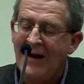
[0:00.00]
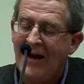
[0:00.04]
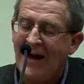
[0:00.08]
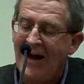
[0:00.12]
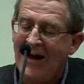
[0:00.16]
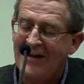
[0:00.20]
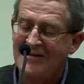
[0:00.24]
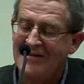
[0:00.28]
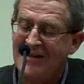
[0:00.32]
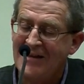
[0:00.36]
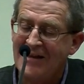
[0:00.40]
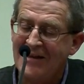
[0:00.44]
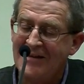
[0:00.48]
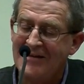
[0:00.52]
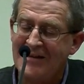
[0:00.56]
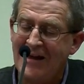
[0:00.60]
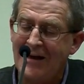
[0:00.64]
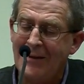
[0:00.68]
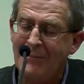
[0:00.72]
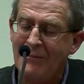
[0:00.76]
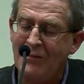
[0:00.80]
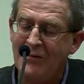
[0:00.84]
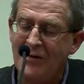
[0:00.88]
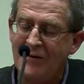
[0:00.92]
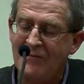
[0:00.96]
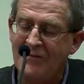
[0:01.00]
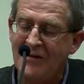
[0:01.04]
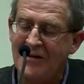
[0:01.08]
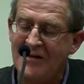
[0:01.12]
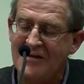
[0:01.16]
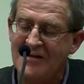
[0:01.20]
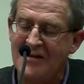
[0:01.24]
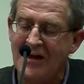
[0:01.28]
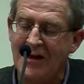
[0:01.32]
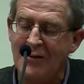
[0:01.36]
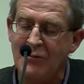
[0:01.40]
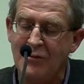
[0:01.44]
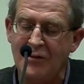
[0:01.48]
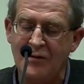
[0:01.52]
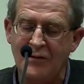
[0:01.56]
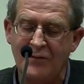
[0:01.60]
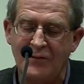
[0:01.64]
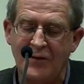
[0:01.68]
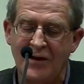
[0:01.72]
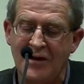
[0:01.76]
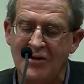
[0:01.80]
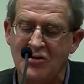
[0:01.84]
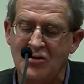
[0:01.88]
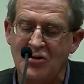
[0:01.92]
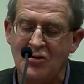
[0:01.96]
As an example of this, I would
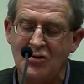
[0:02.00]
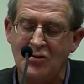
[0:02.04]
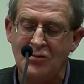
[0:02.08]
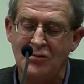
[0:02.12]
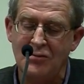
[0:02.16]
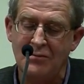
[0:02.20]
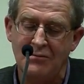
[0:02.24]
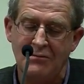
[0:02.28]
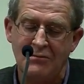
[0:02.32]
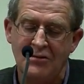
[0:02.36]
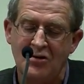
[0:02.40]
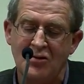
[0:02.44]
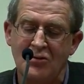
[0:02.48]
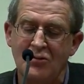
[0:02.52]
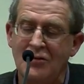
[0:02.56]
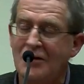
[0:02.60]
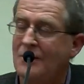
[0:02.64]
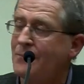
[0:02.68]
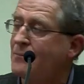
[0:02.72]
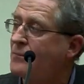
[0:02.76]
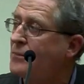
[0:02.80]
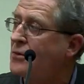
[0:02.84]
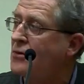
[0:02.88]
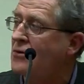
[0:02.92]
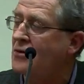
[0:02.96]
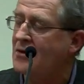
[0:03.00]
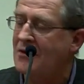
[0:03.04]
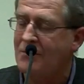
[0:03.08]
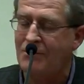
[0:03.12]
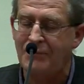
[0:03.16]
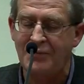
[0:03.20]
refer you to a book,